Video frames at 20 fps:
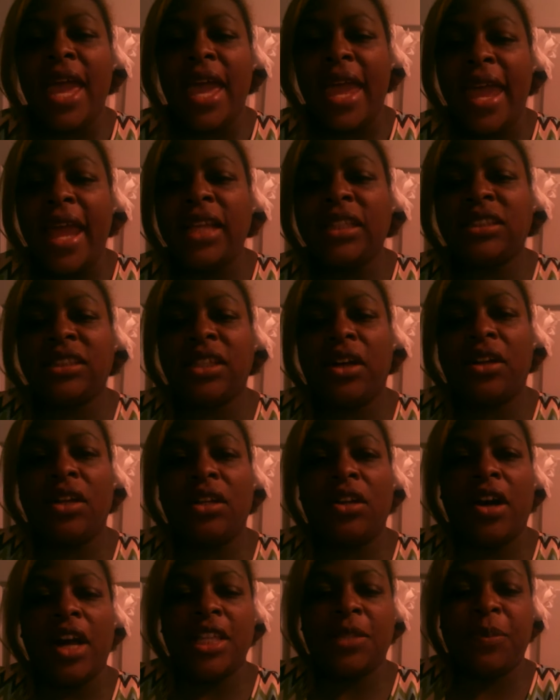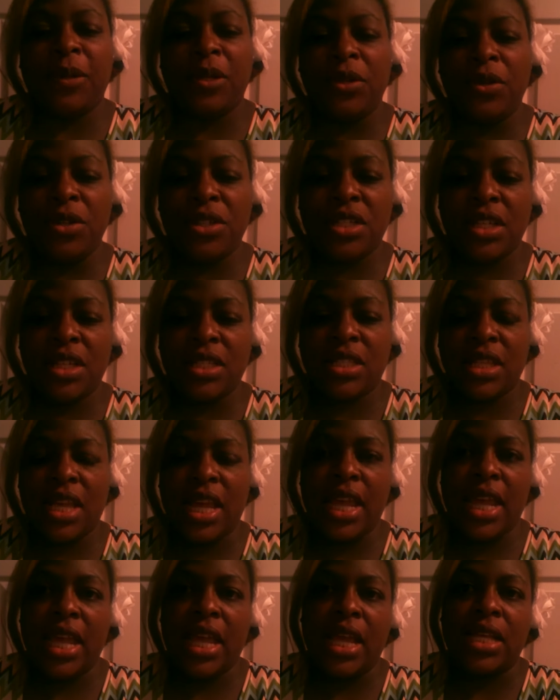External noise pollutions
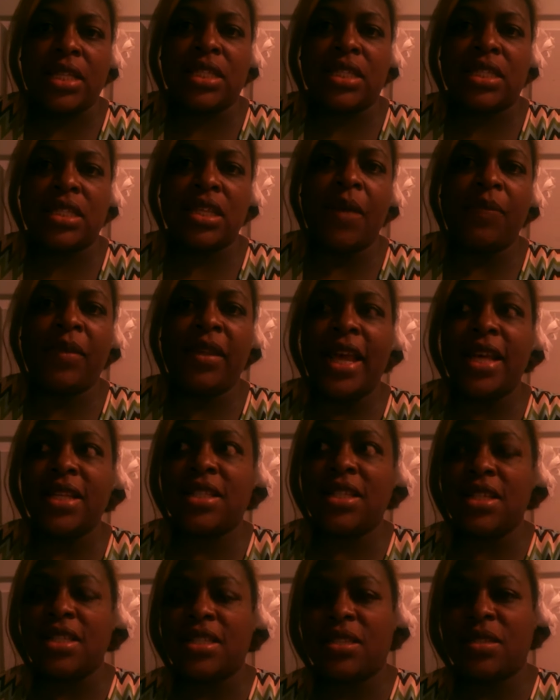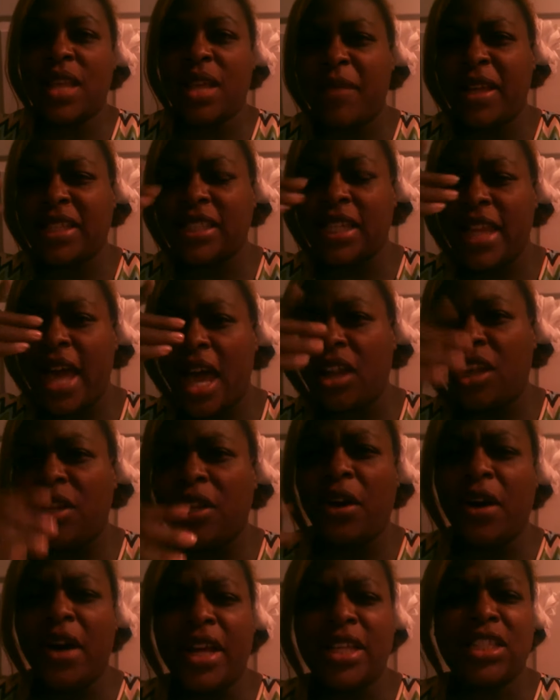is something that makes a lot of
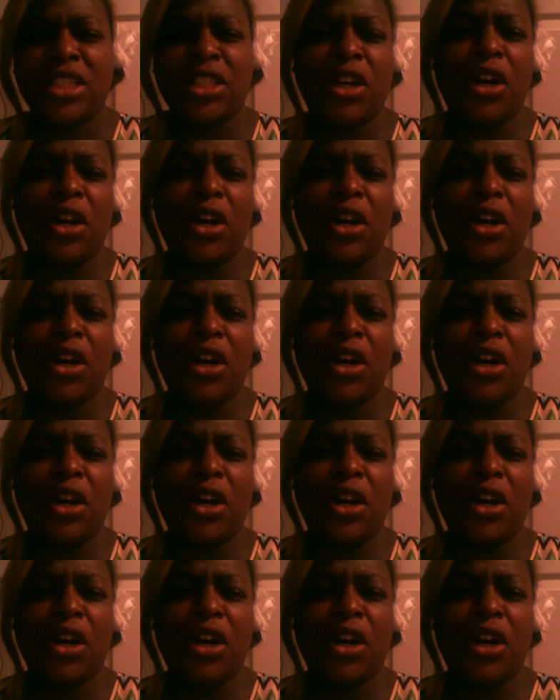noise.